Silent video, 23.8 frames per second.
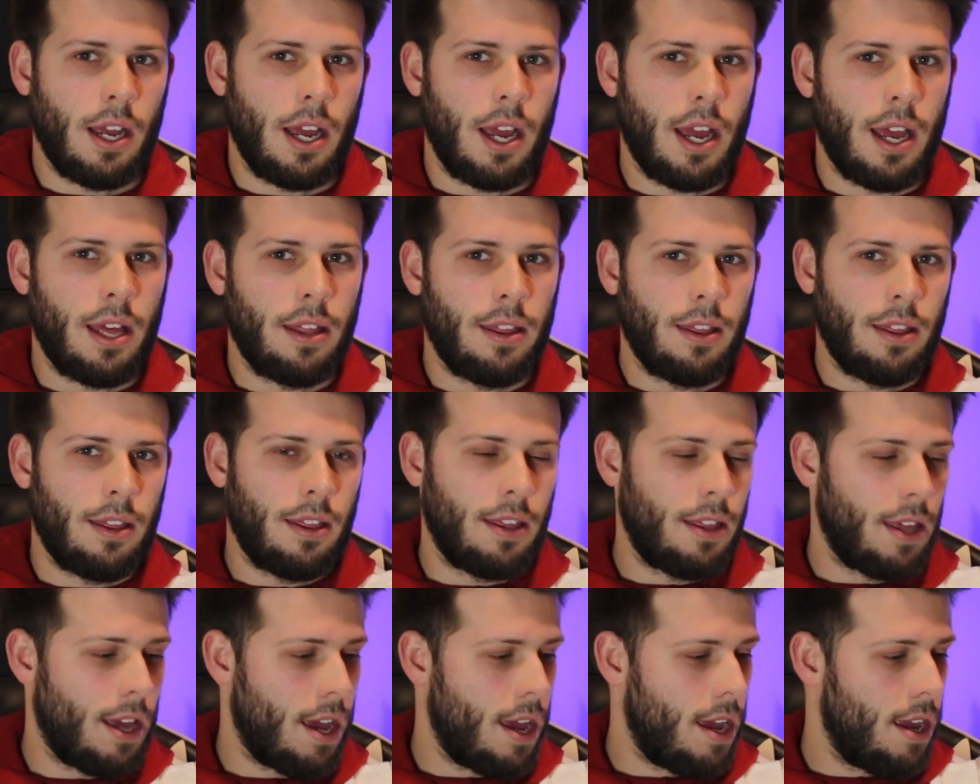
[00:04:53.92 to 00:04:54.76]
and
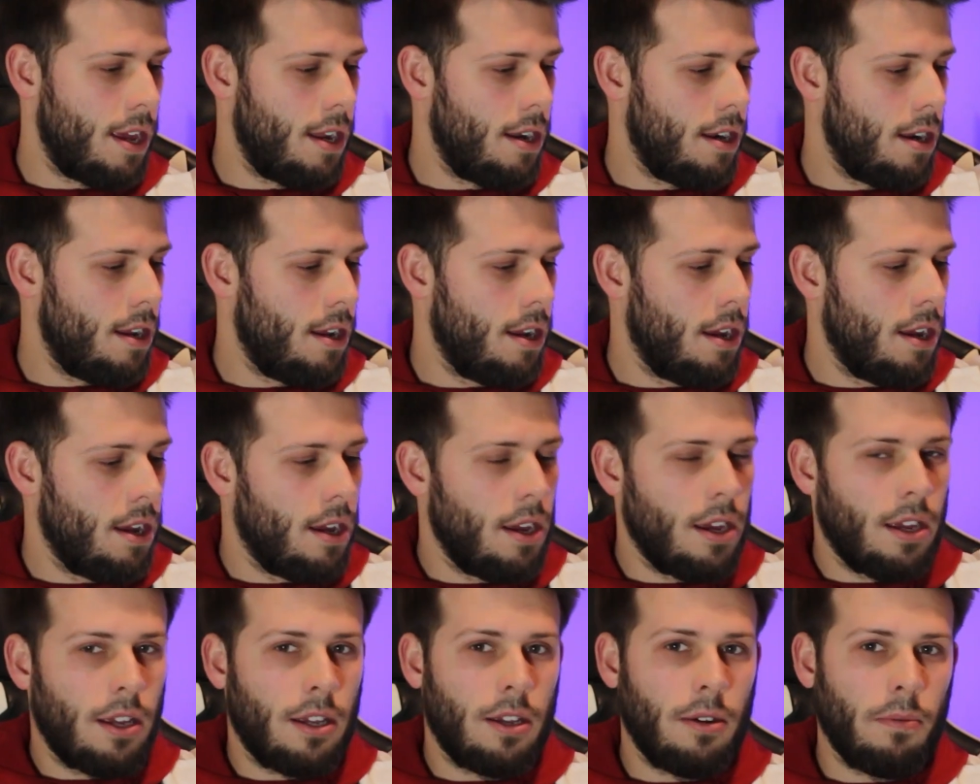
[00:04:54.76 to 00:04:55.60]
then
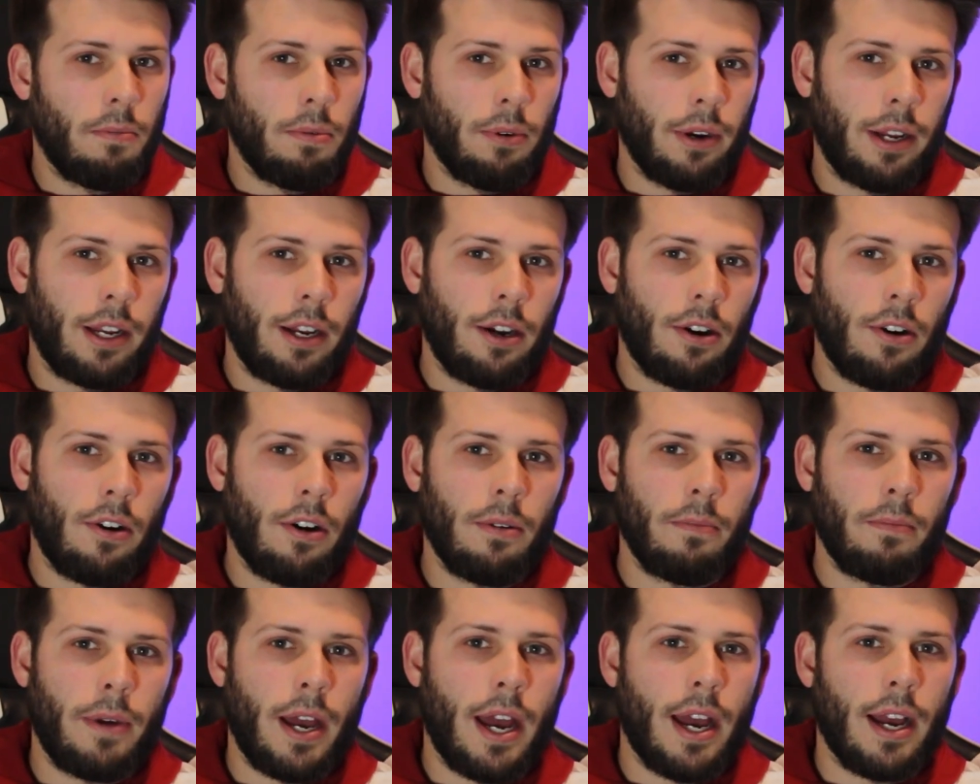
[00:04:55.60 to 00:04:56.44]
you bring your
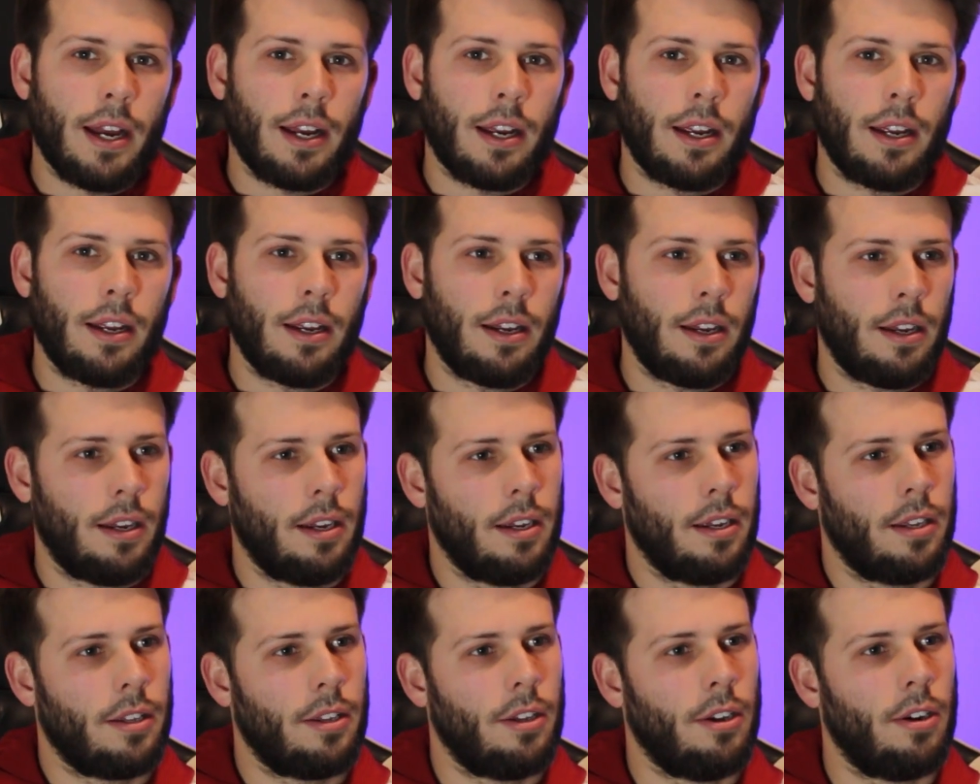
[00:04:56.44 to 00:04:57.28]
arm back,
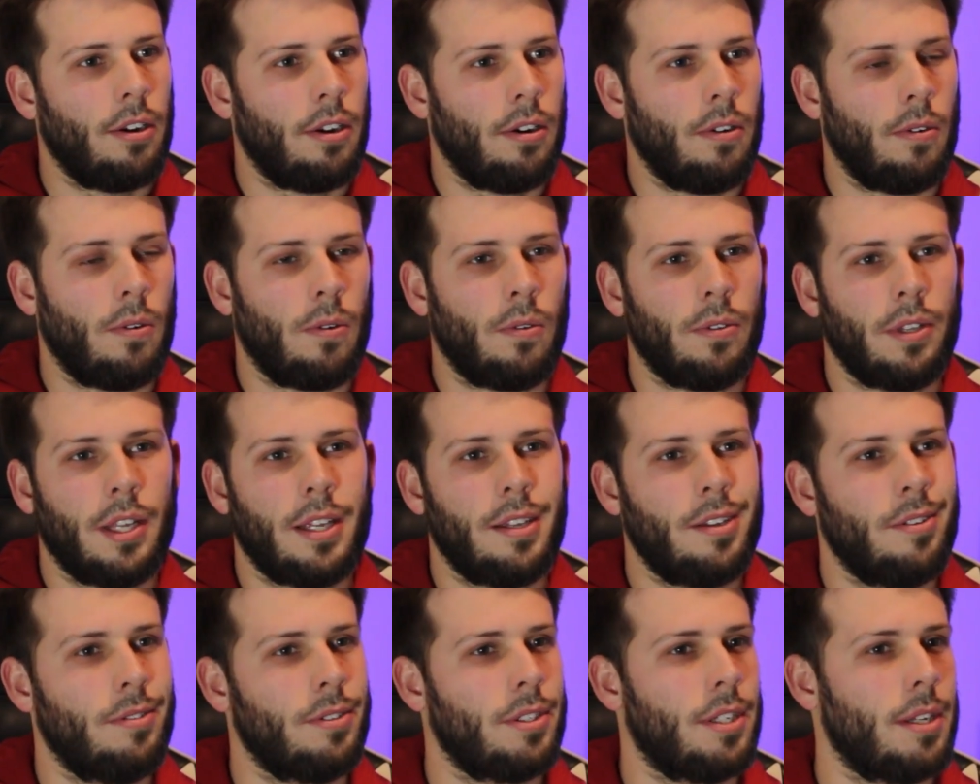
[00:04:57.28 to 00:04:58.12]
you're only
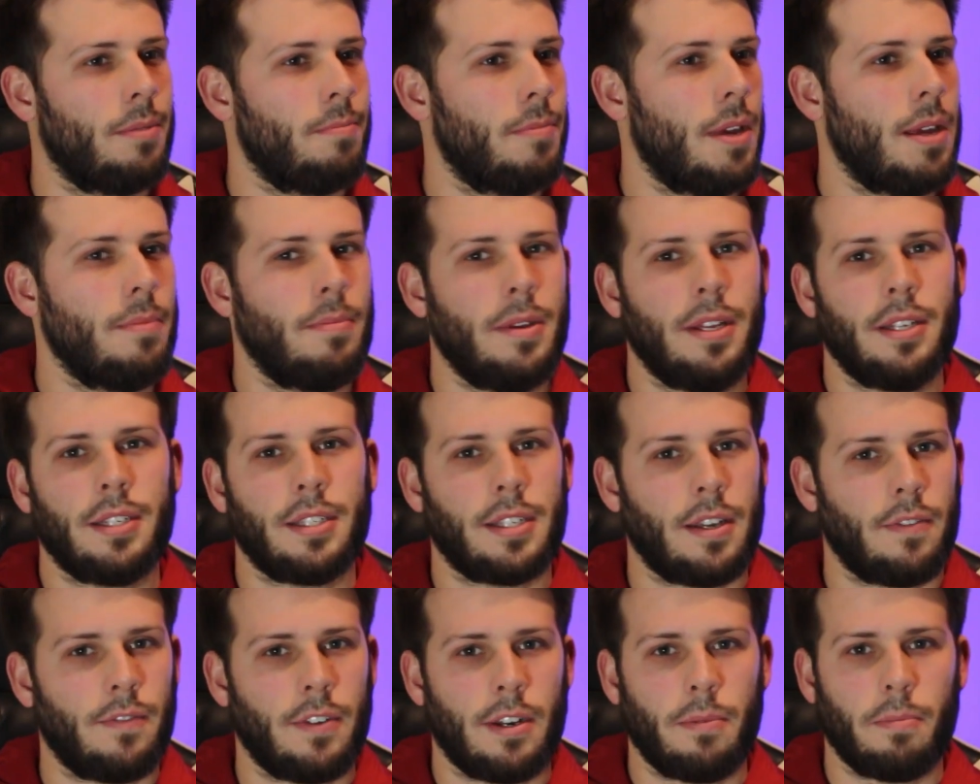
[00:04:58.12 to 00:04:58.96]
using maybe
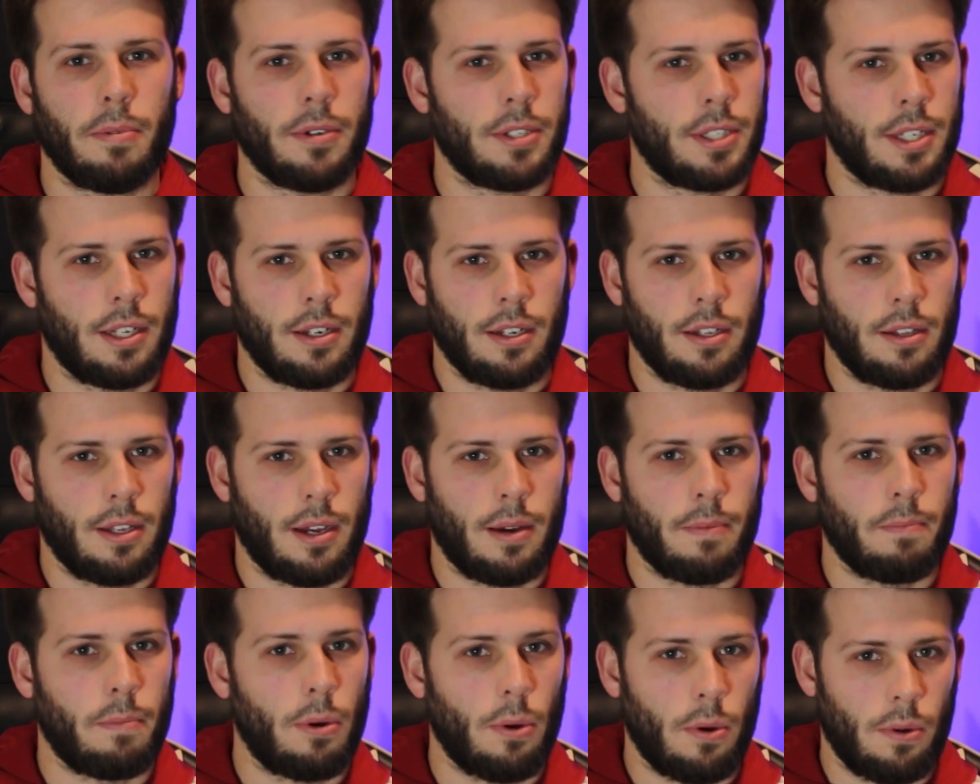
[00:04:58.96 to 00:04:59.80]
70% of
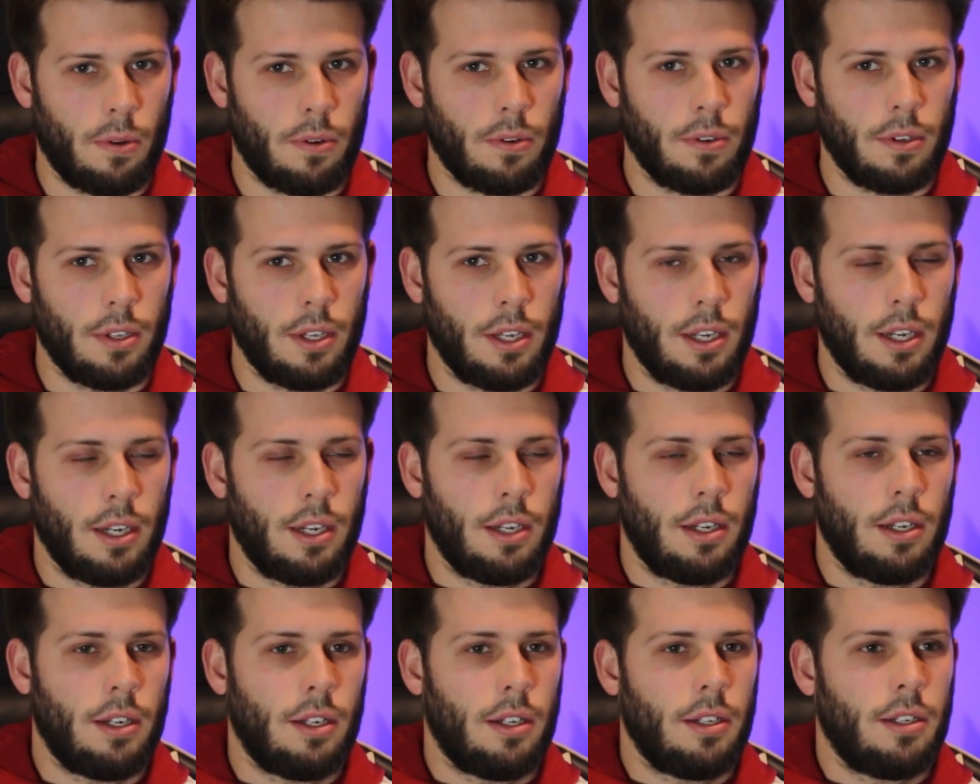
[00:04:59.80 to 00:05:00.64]
that pull.
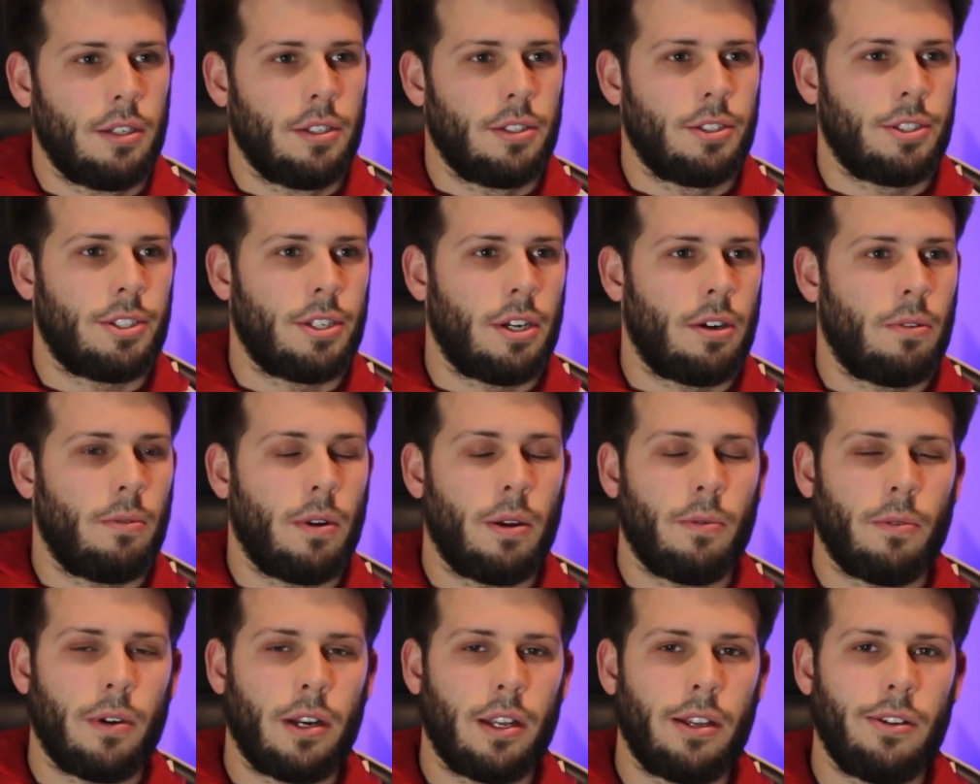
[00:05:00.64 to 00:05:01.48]
So we
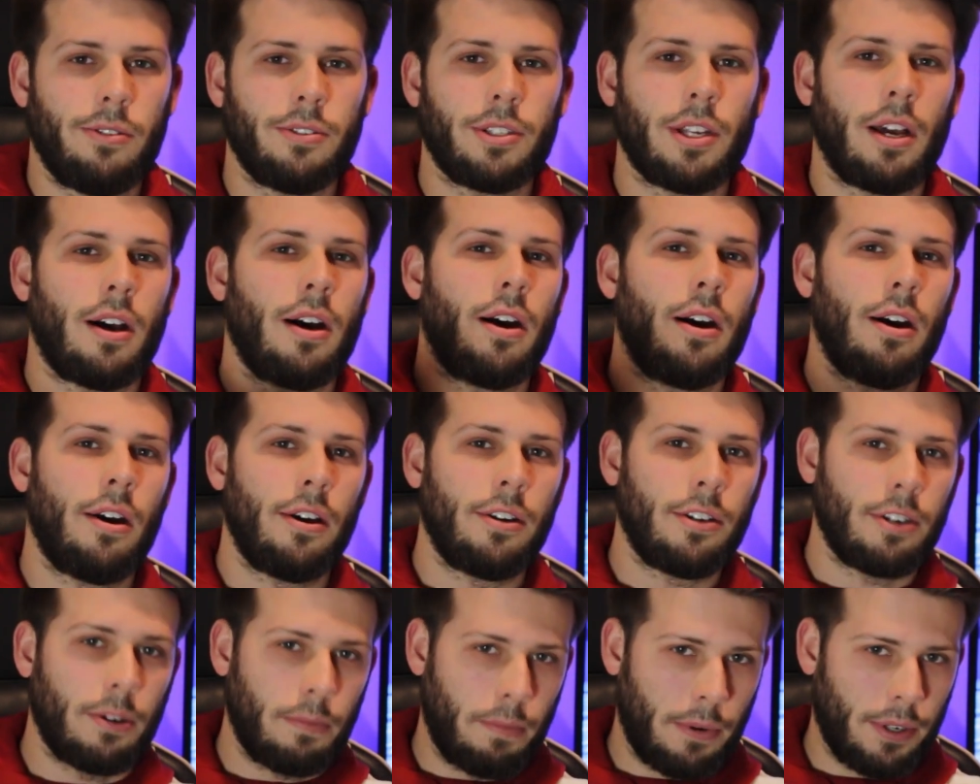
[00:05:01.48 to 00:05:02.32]
want to use
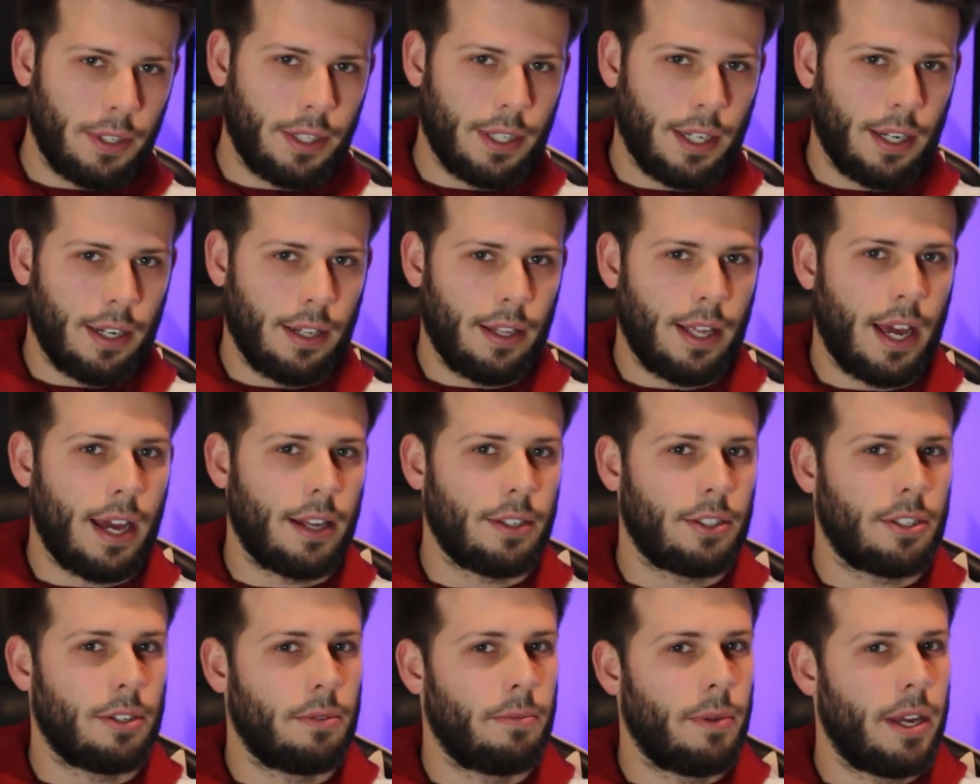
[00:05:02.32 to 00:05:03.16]
100% of
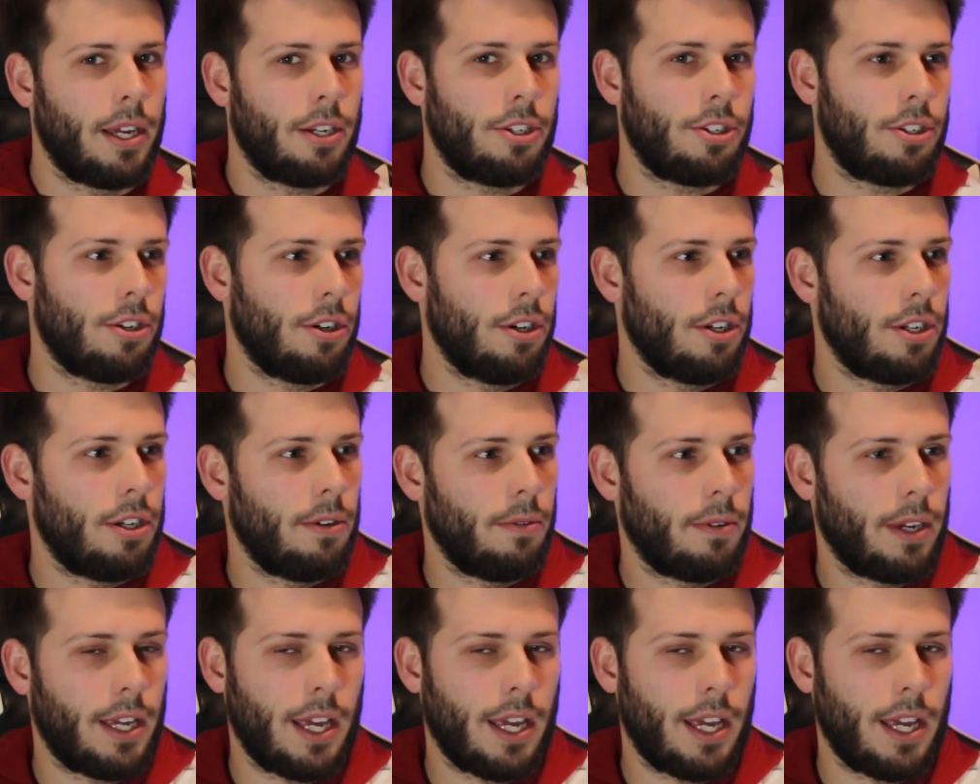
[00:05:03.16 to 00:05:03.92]
that. So make sure you